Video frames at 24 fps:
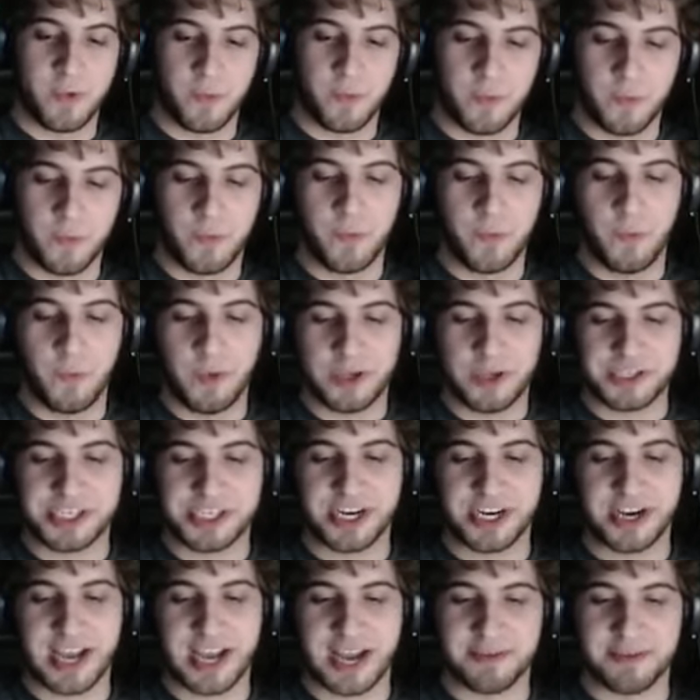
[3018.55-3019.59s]
Wheelchair
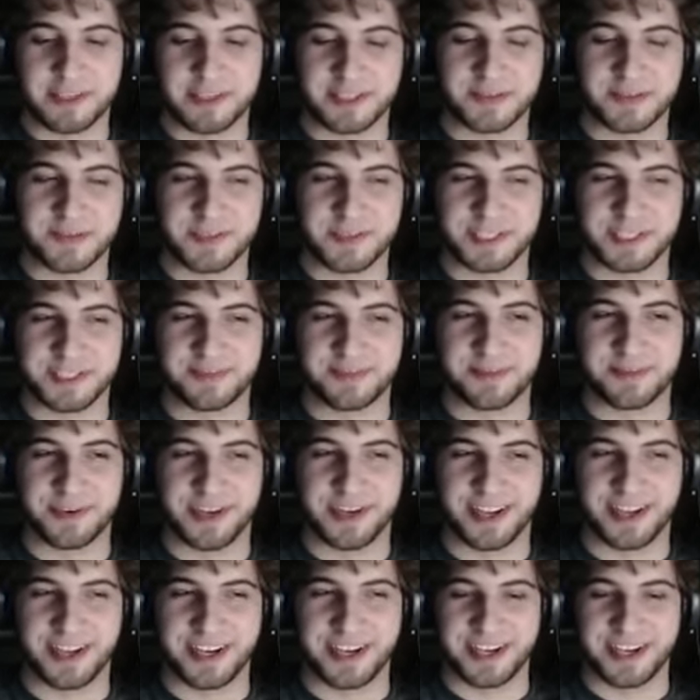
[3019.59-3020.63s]
guy was pretty good.